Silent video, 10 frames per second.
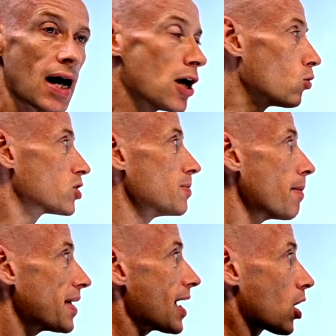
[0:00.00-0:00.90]
and also
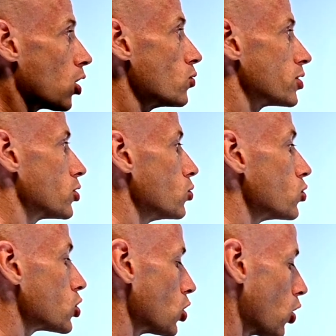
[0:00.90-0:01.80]
maybe get closer to
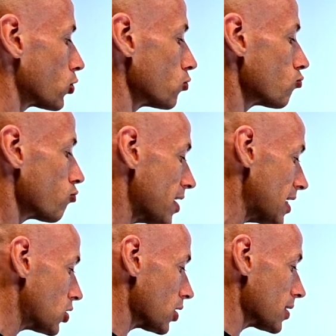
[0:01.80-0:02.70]
certain
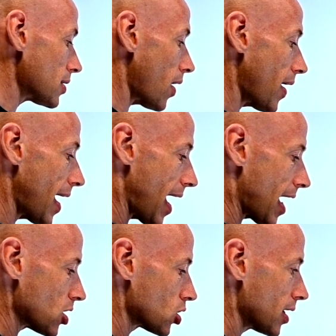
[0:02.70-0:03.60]
regions I
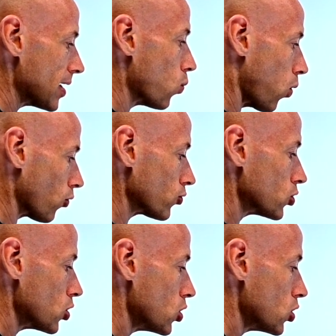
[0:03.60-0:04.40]
actually want to